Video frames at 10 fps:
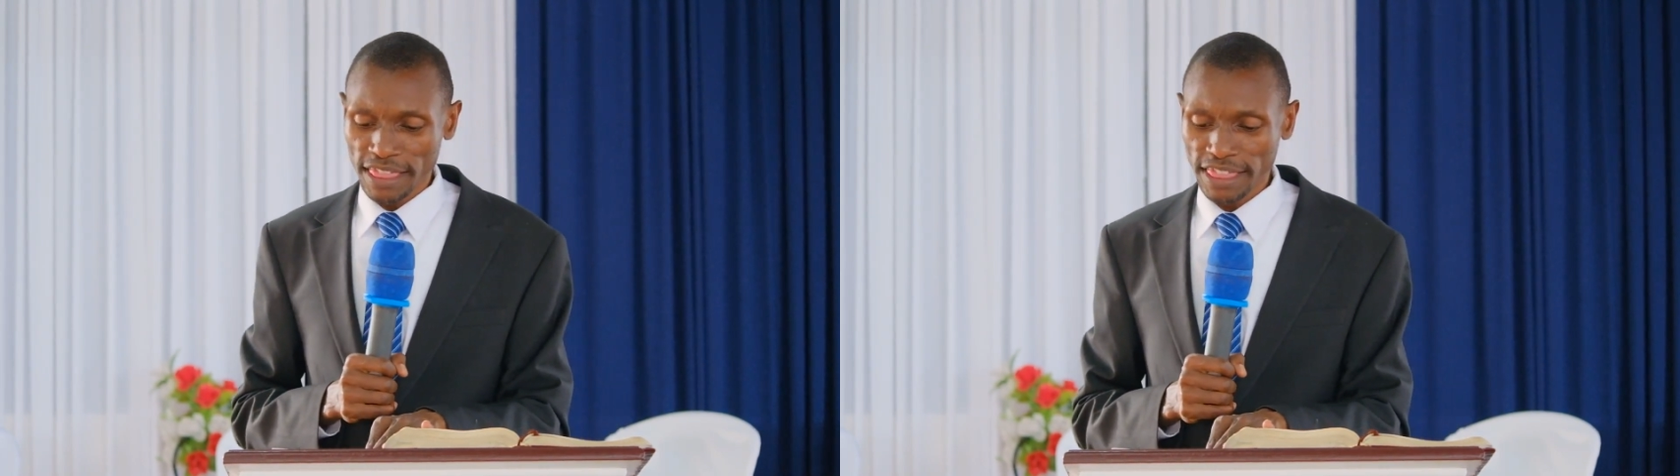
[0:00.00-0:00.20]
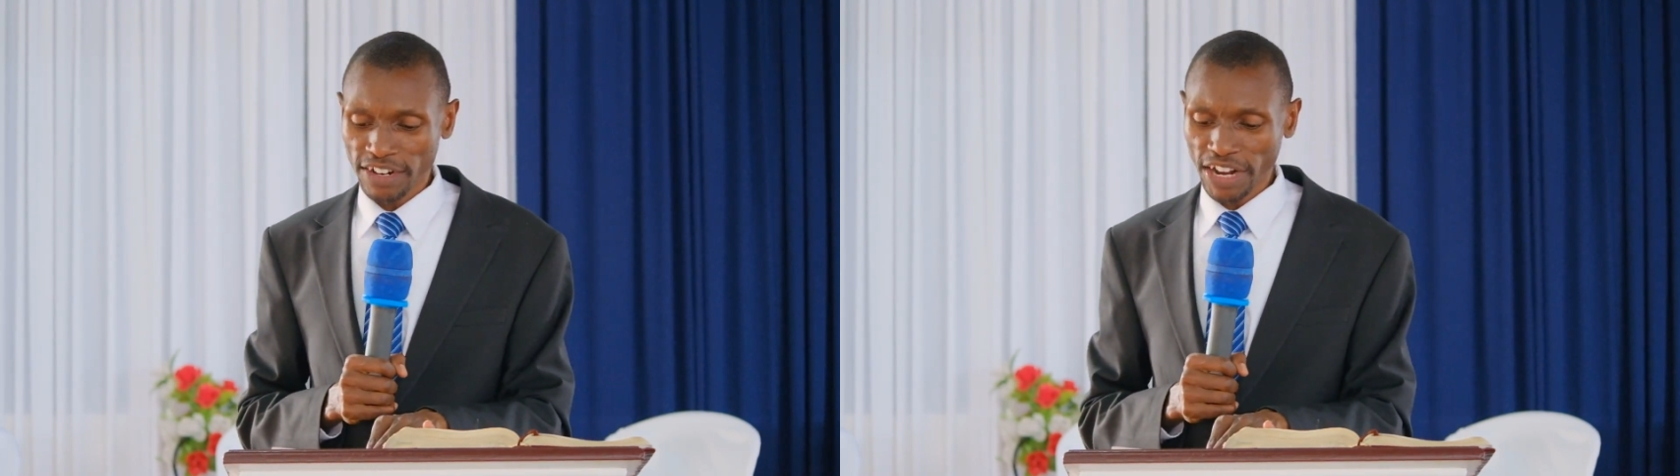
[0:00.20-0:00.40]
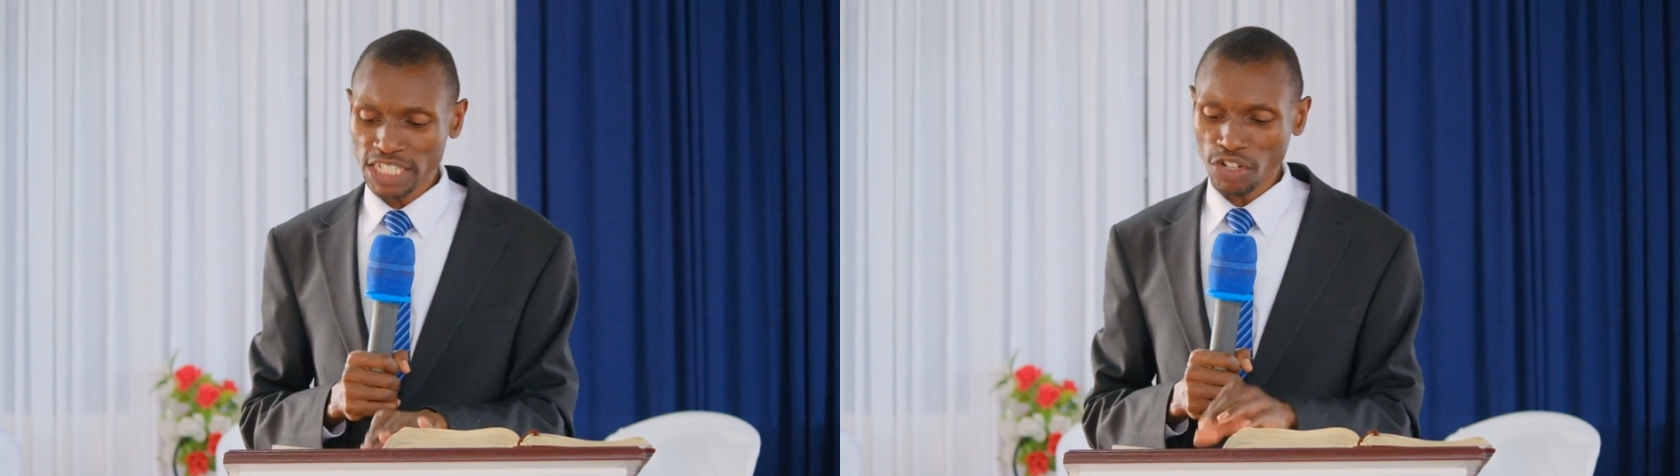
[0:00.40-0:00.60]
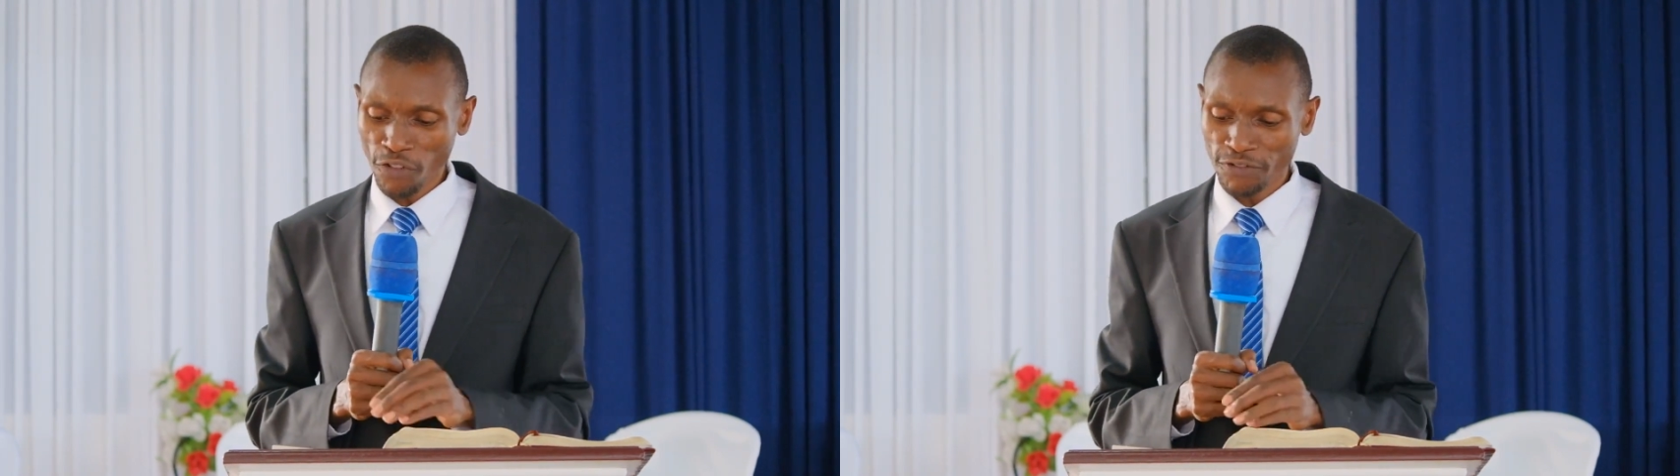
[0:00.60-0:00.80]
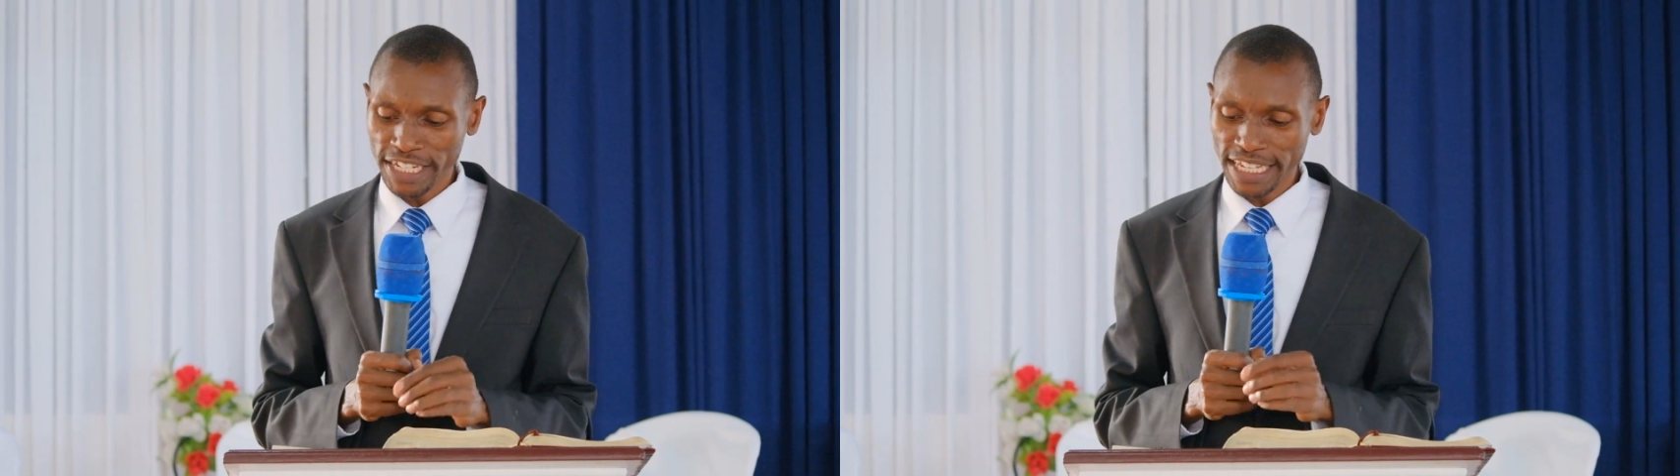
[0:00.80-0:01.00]
the rate
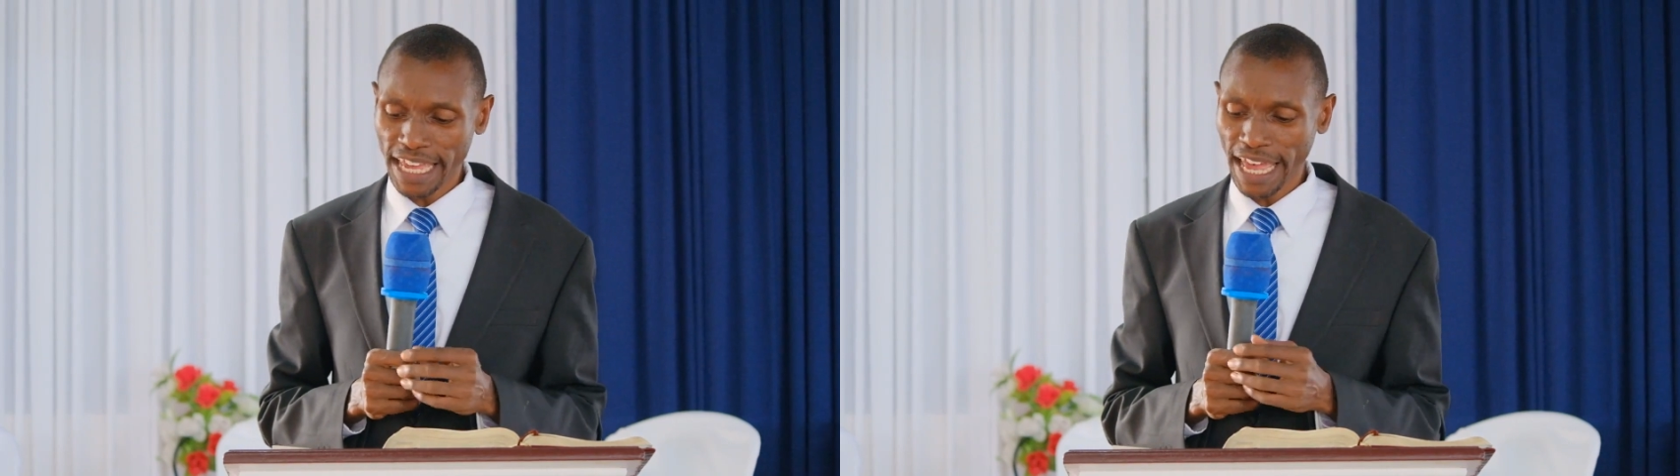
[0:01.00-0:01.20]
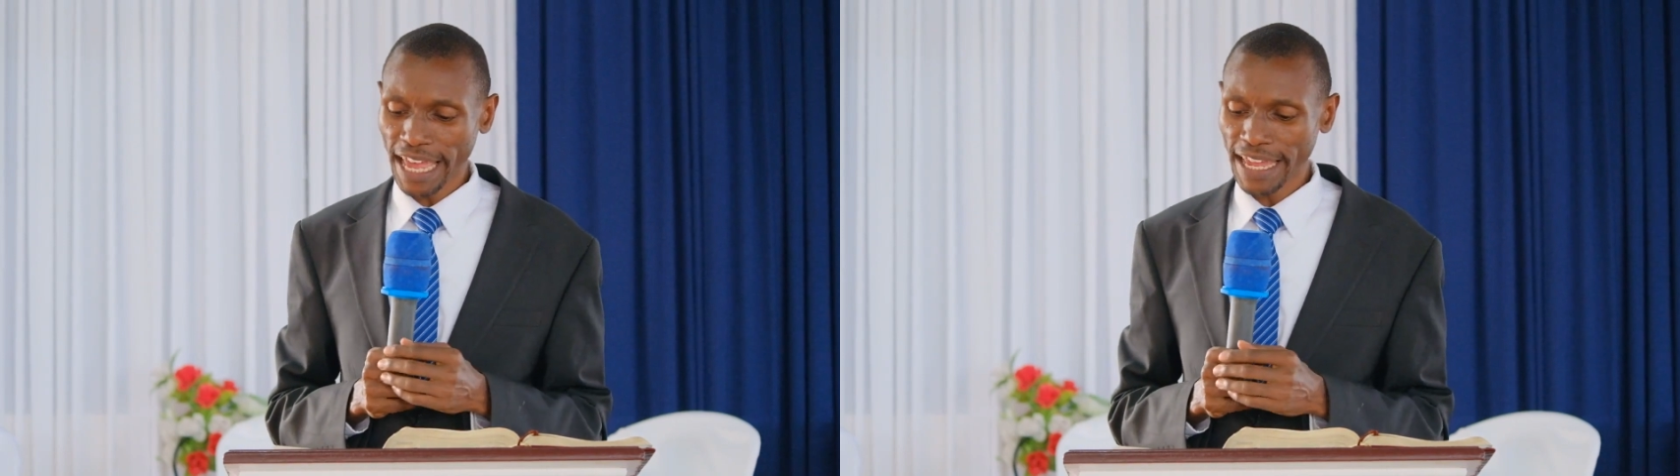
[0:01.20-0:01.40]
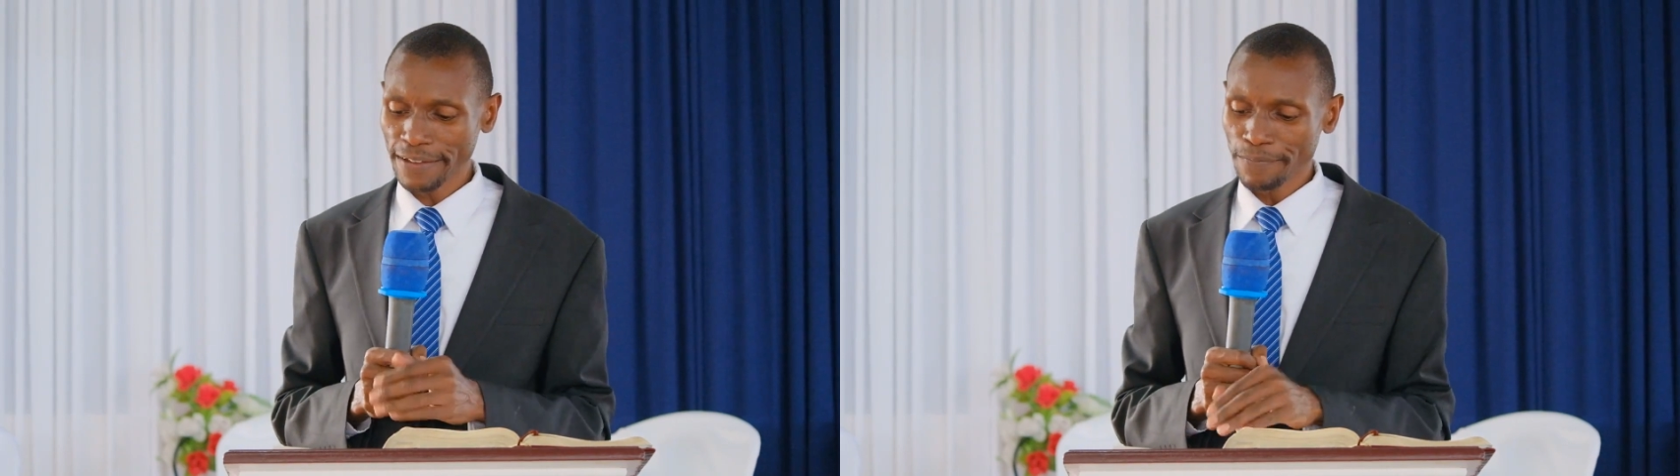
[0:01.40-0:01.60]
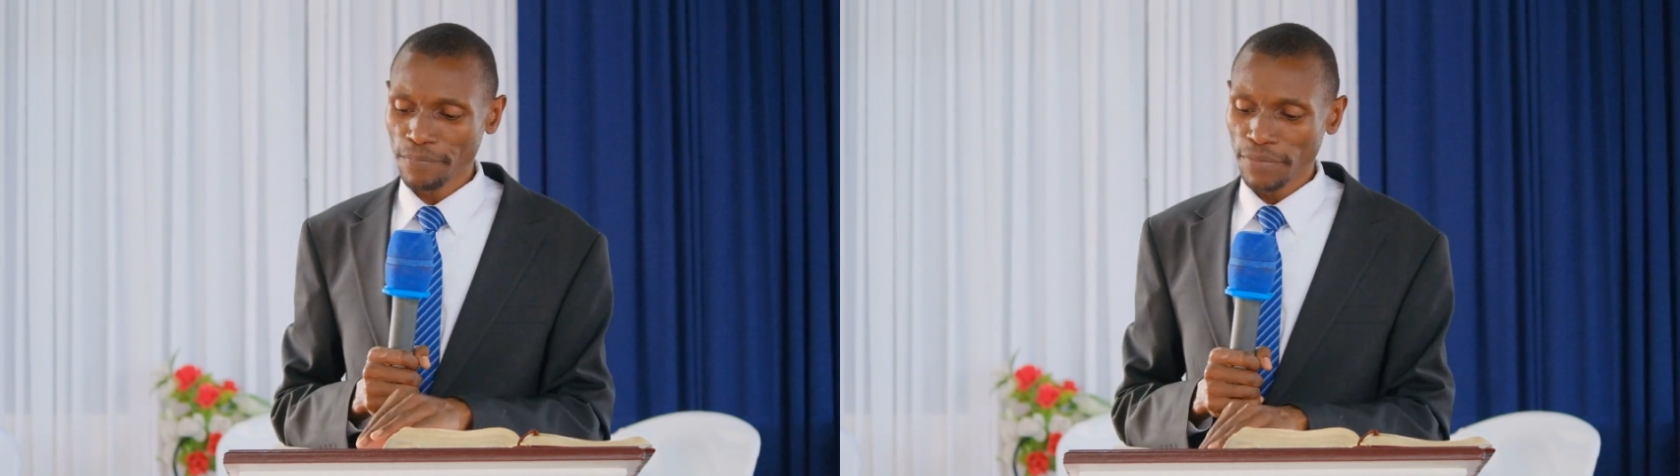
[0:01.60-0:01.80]
of decay